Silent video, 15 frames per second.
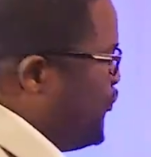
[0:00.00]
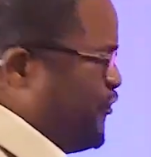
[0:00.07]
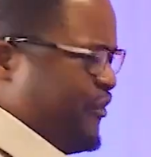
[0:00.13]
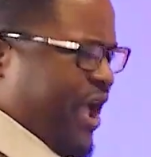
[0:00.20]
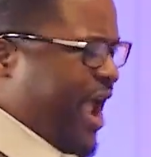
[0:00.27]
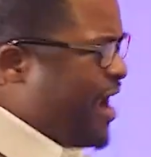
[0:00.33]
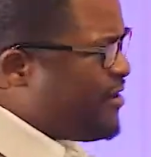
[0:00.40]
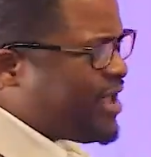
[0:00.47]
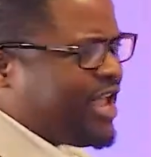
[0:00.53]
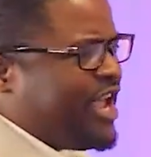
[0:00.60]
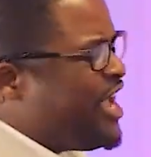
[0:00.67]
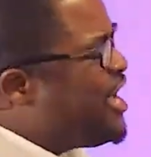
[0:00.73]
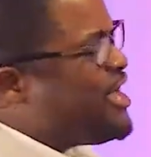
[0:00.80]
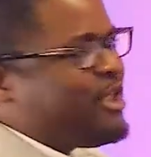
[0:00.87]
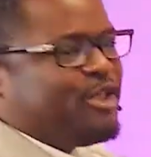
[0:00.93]

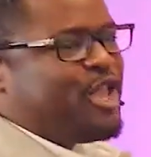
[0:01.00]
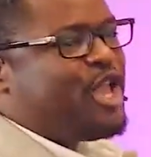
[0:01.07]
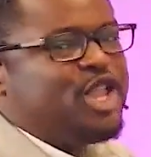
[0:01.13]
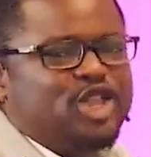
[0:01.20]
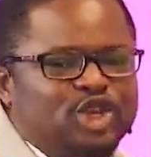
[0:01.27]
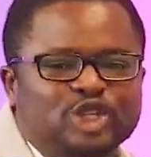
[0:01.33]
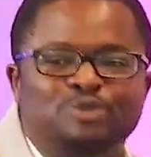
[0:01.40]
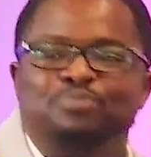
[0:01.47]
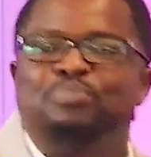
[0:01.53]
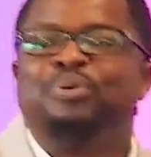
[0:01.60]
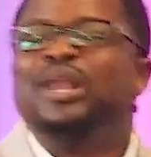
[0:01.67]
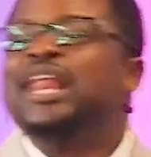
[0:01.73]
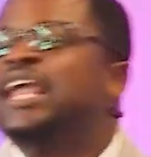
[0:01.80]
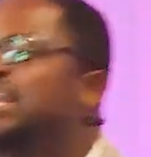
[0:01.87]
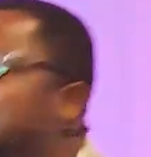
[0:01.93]
It
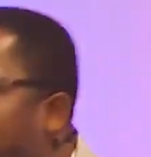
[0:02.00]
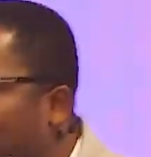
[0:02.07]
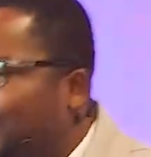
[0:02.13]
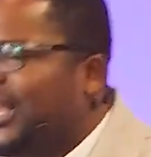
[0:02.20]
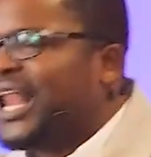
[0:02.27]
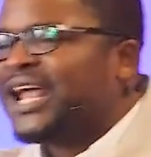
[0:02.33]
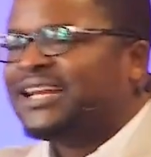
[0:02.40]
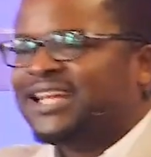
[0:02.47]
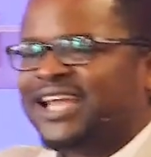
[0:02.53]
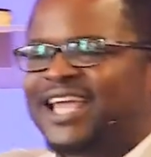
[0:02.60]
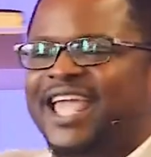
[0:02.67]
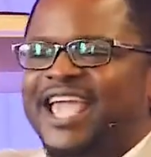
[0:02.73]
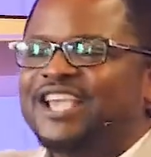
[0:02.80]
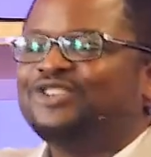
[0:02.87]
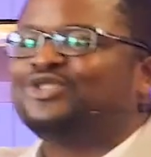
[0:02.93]
just played out like the